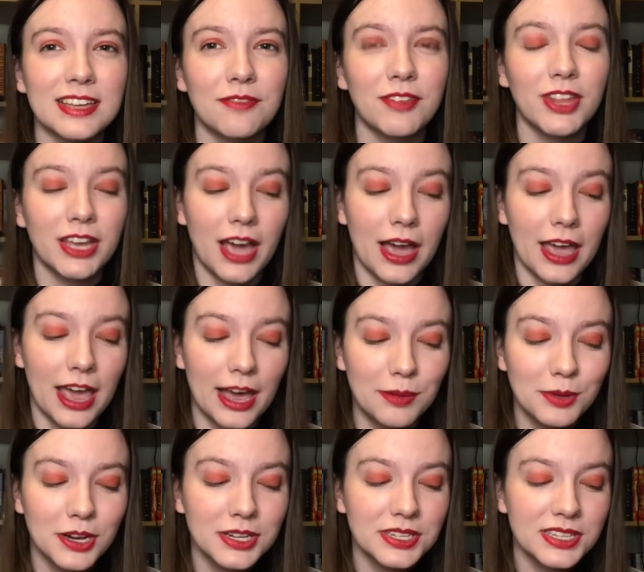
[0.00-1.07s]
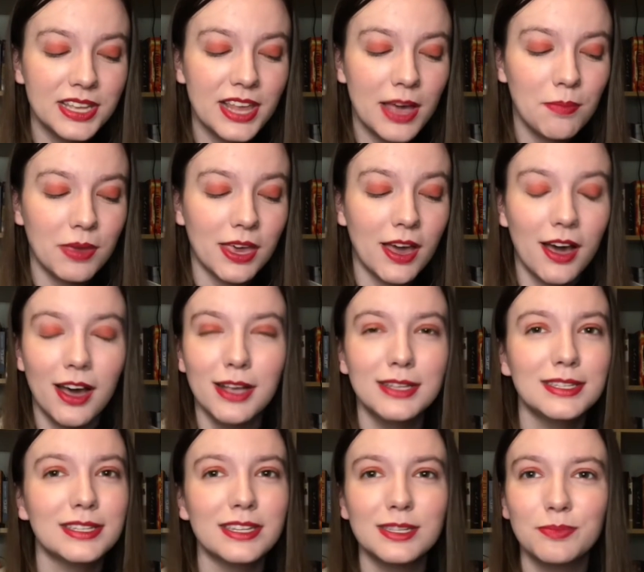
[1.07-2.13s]
I feel like I am gonna see that
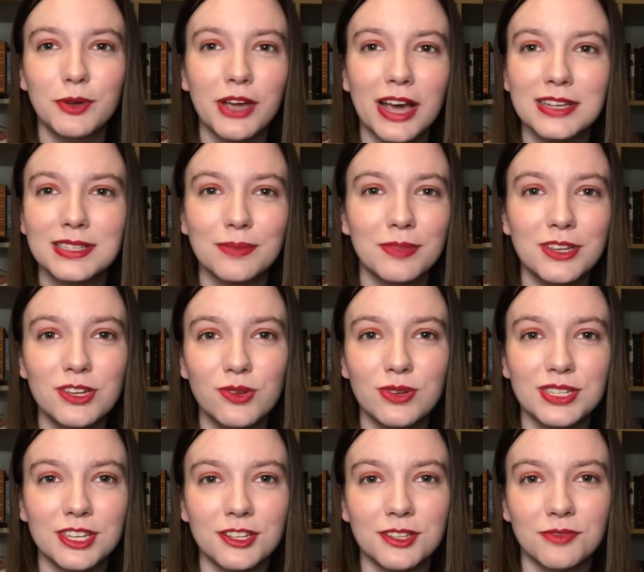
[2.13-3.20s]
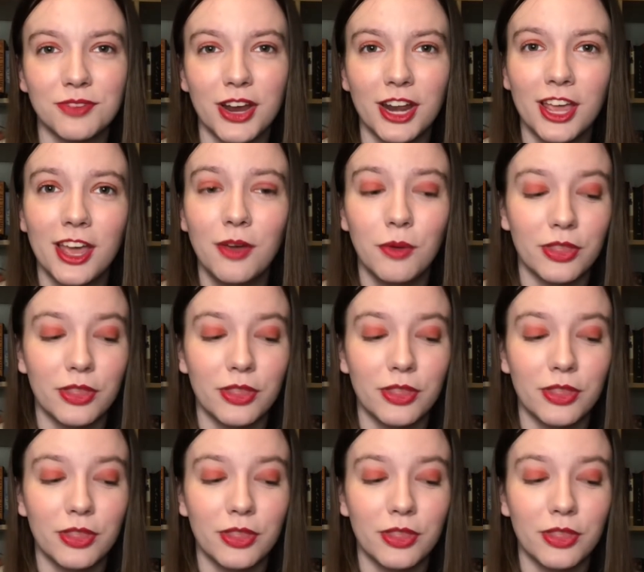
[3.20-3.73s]
because this book has something to do with schizophrenia,